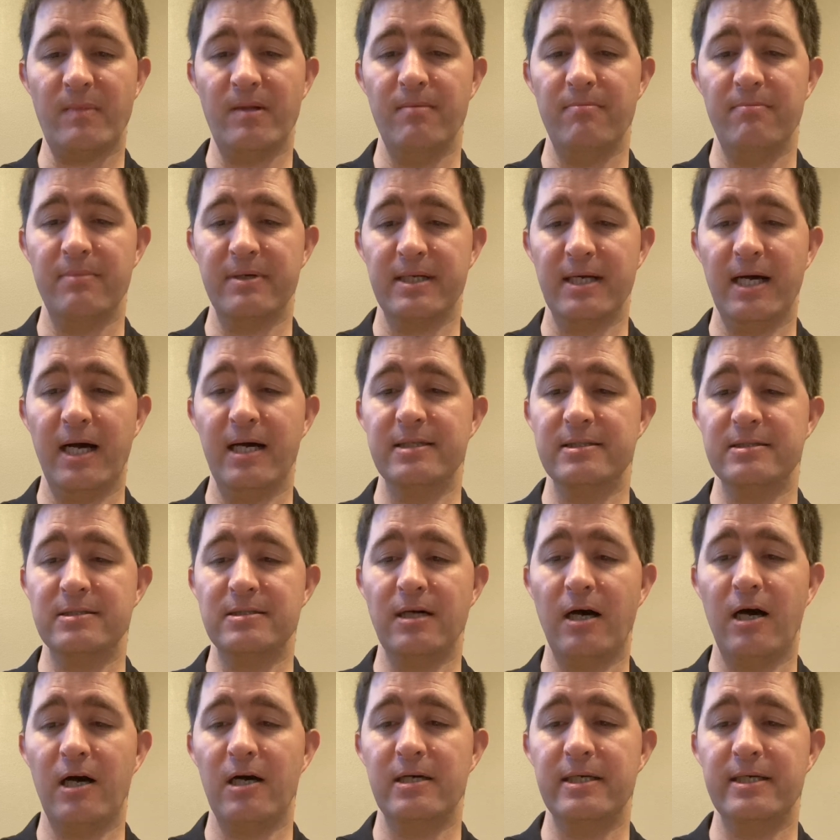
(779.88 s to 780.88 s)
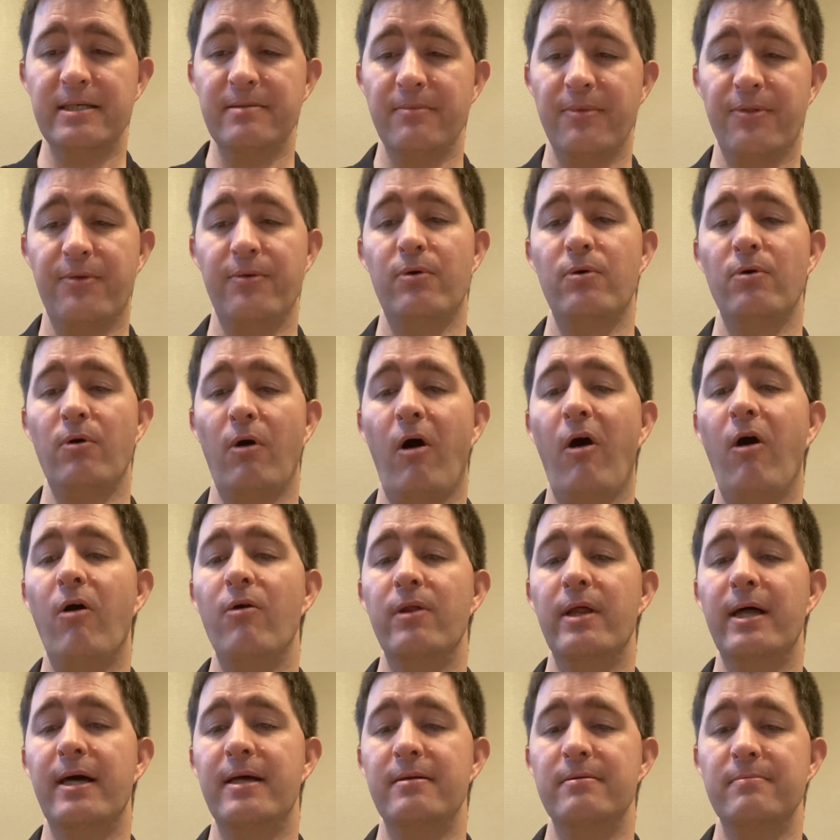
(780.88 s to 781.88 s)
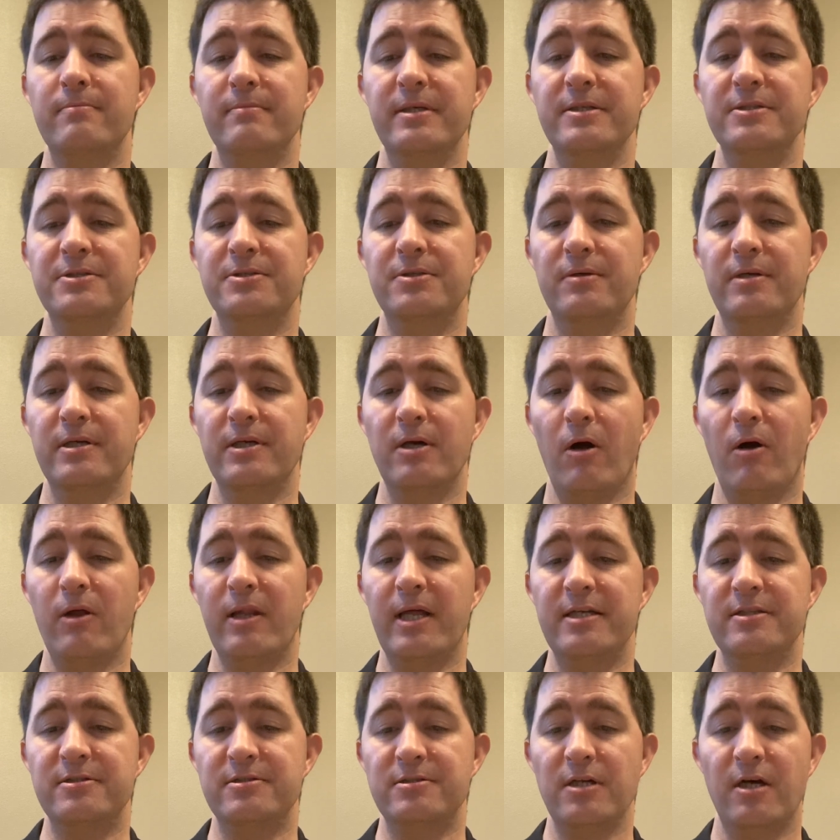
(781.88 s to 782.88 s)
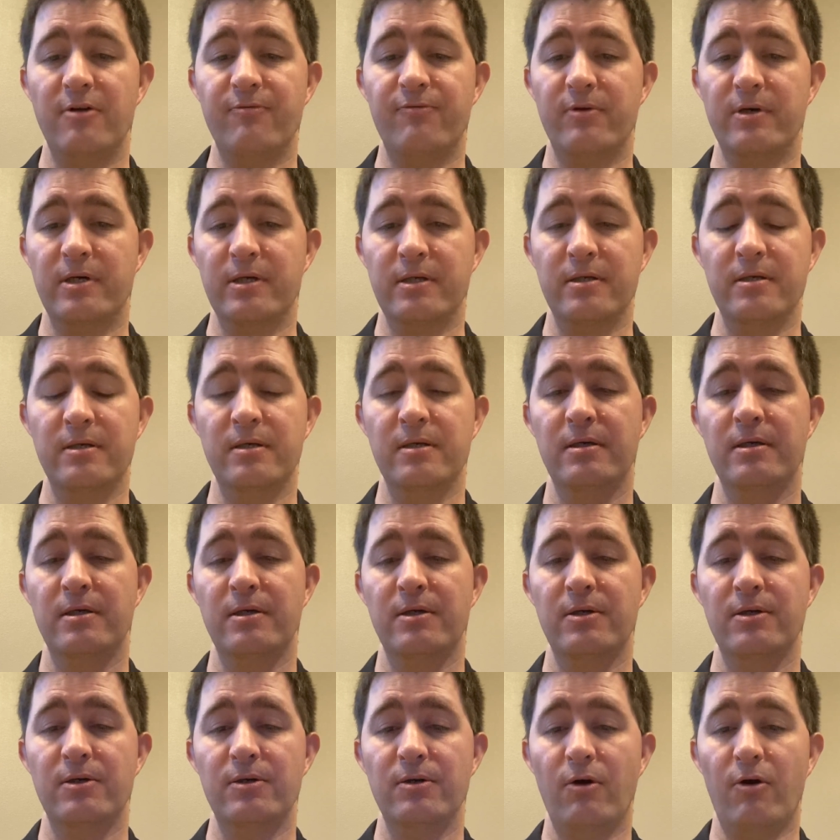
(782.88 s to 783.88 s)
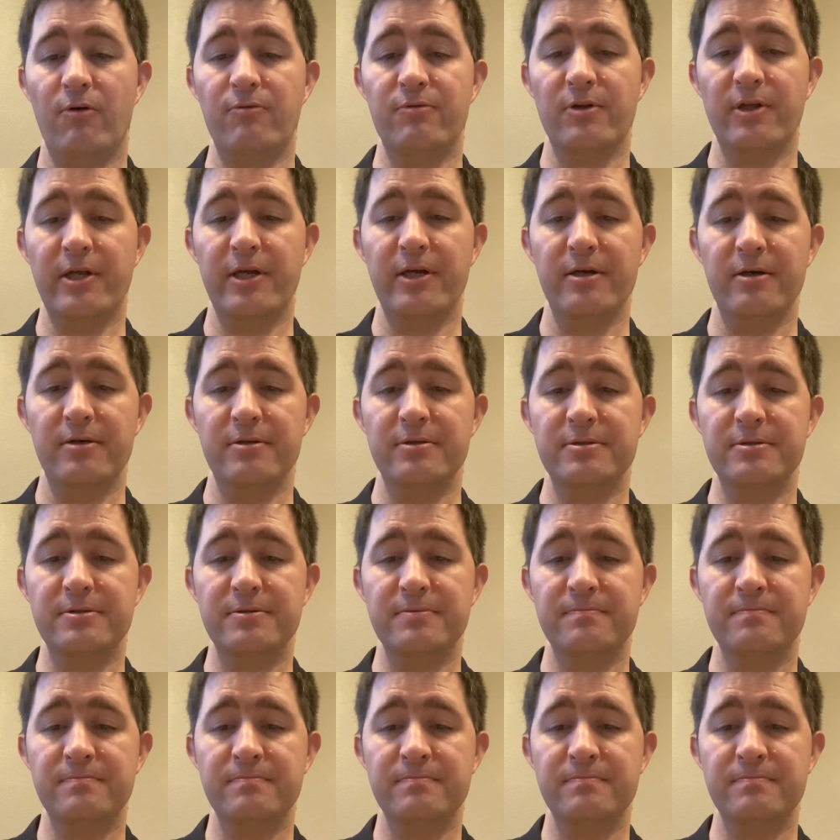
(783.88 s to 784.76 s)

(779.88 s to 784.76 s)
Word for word: But God saw him through all that misery and all that suffering over the years.